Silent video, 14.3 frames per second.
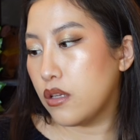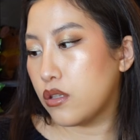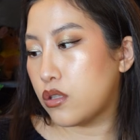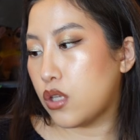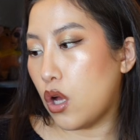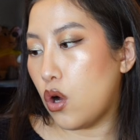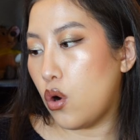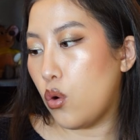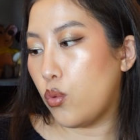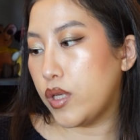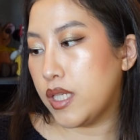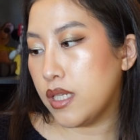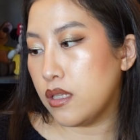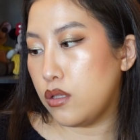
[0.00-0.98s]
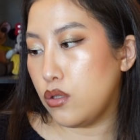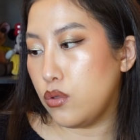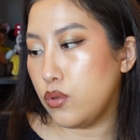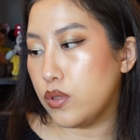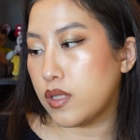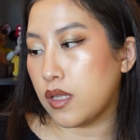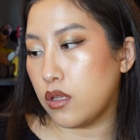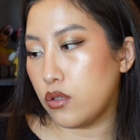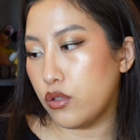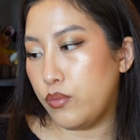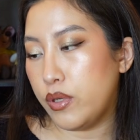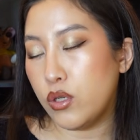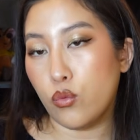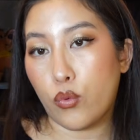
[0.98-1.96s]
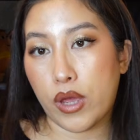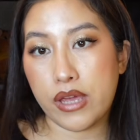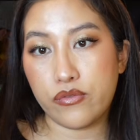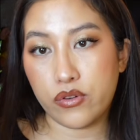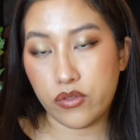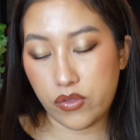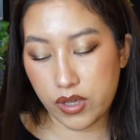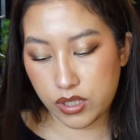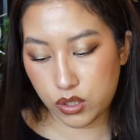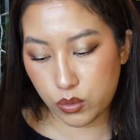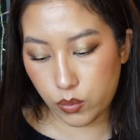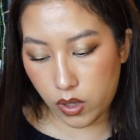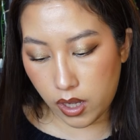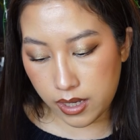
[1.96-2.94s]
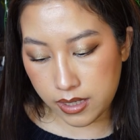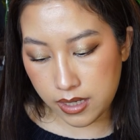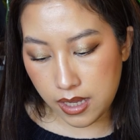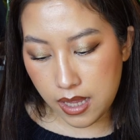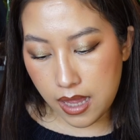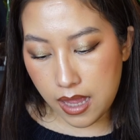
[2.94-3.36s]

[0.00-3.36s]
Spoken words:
So we did lose a little bit of weight for this one.